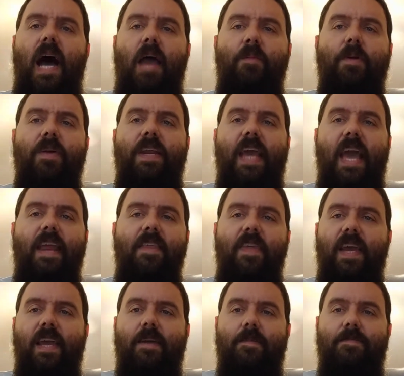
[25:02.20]
I would read
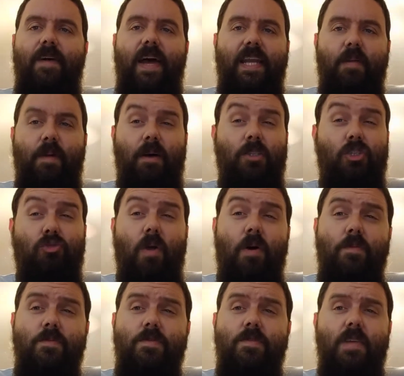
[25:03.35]
anything I could find about
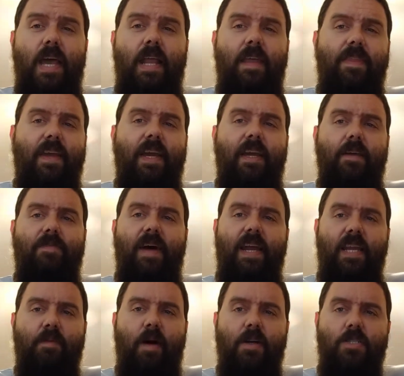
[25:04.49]
drones, anything I could
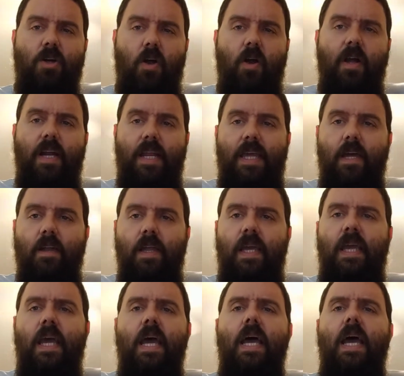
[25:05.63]
find about targeted
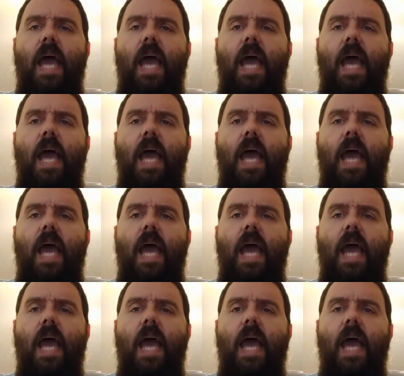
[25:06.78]
killing,